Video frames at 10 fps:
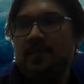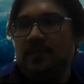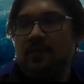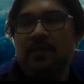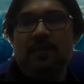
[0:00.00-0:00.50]

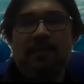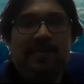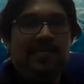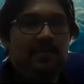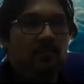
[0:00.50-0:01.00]
So keep it
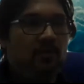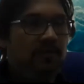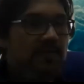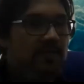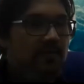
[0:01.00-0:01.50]
as a
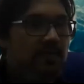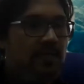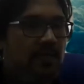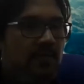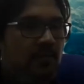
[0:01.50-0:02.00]
motivation.
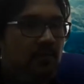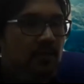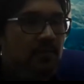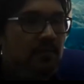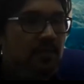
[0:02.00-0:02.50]

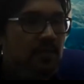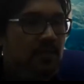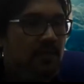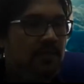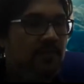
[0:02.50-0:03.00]

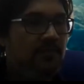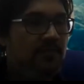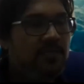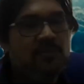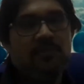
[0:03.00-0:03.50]
I'm
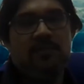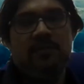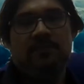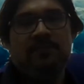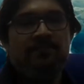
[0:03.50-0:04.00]
confused. That's good.
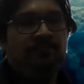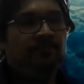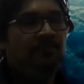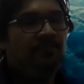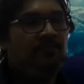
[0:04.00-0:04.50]

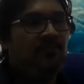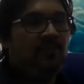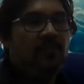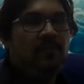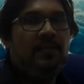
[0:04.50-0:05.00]

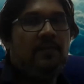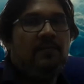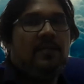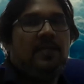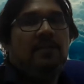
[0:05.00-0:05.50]
So every bit
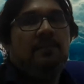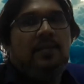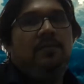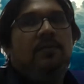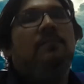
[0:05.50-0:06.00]
of the time
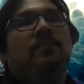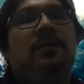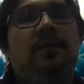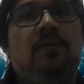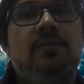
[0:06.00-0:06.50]
that you are
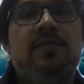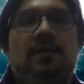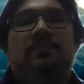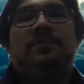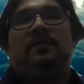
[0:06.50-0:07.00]
putting into the
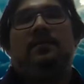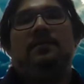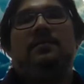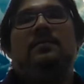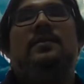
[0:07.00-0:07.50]
subject,
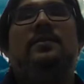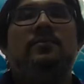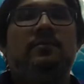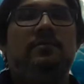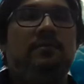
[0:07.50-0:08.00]
uh, try
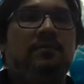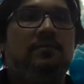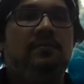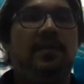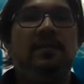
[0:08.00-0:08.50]
to
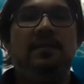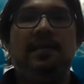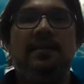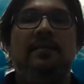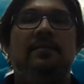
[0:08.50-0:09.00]
find the
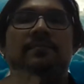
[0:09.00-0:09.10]
clarity.